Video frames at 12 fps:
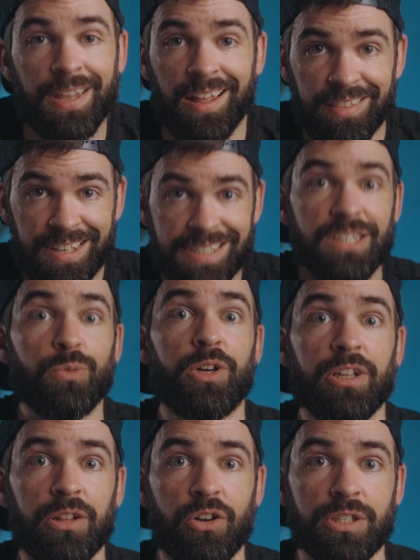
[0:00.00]
And this is
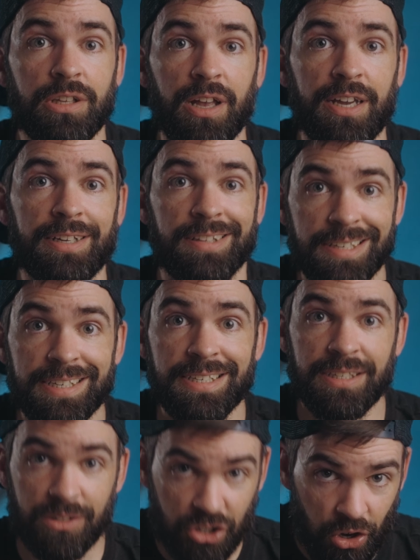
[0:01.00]
what it looks like. This
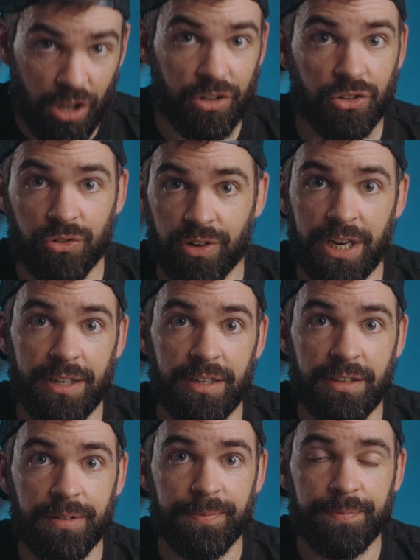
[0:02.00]
is color
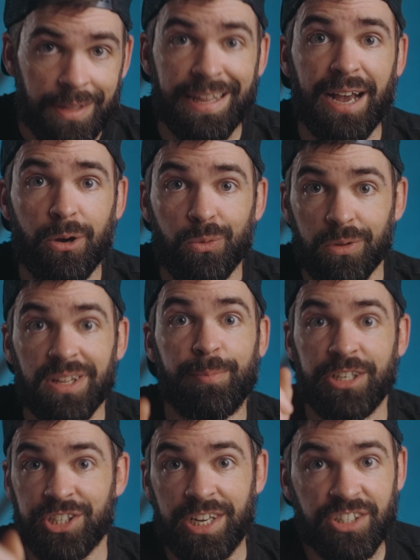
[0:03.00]
graded. Now, let
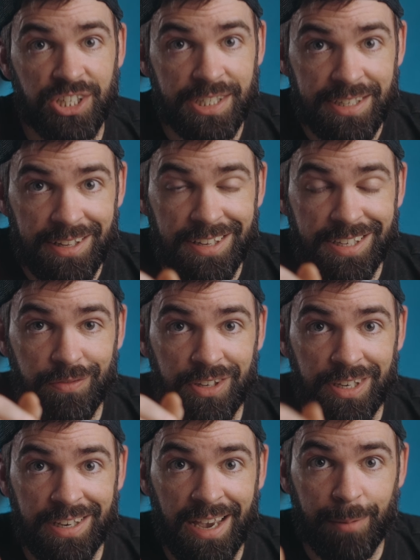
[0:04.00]
me change the settings of the
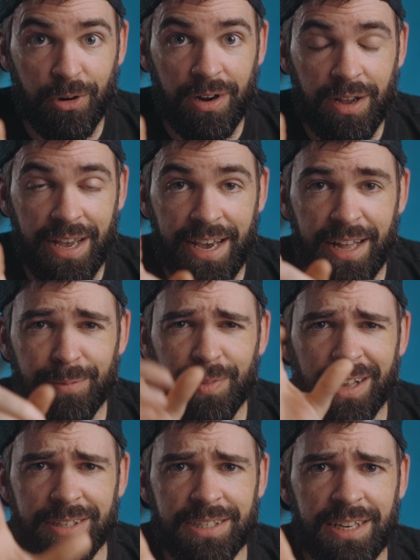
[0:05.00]
camera and
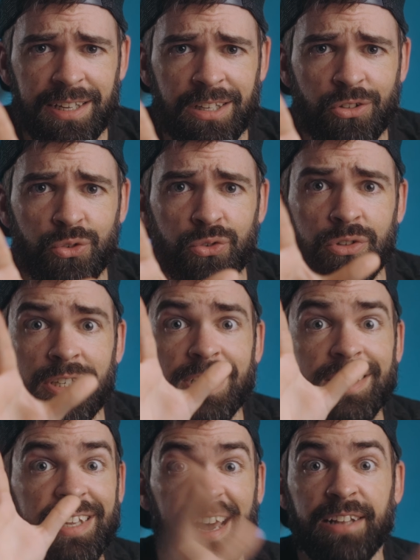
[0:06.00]
I'll set it to the
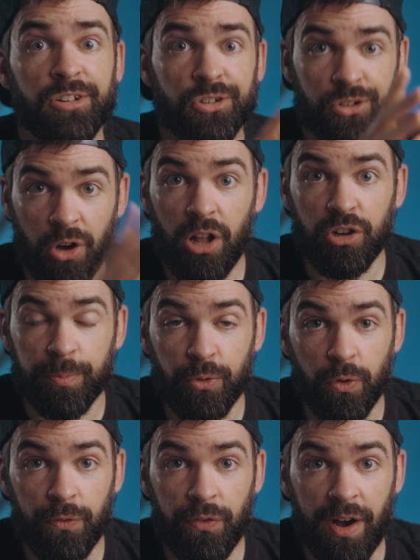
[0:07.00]
standard color
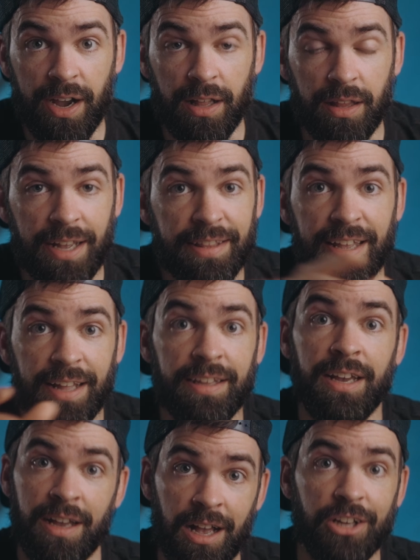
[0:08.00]
profile. And then
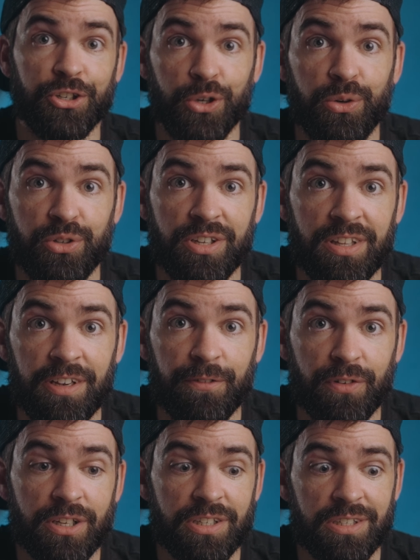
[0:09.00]
I'll show you the
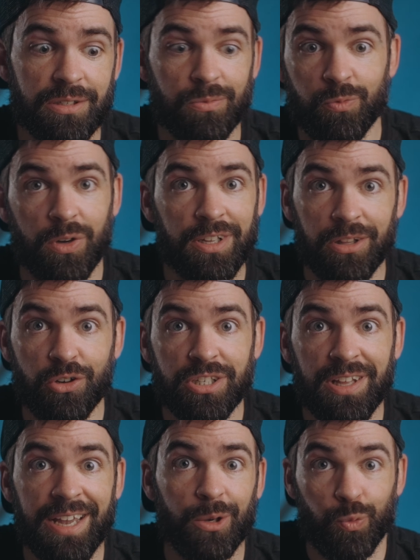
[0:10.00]
difference, what it looks
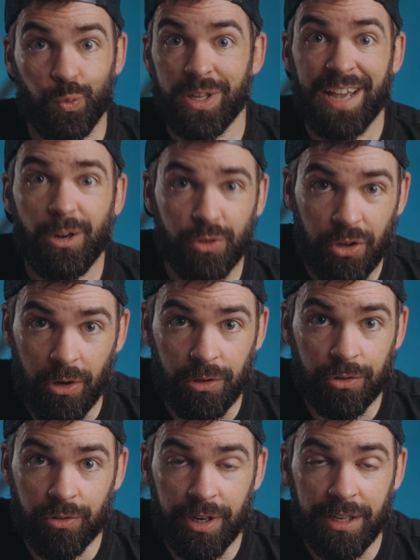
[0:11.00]
like without
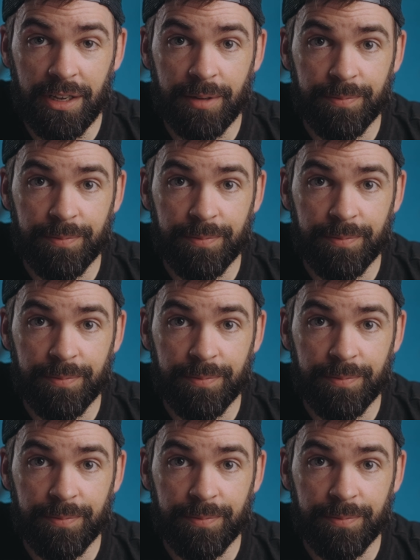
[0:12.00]
color grading.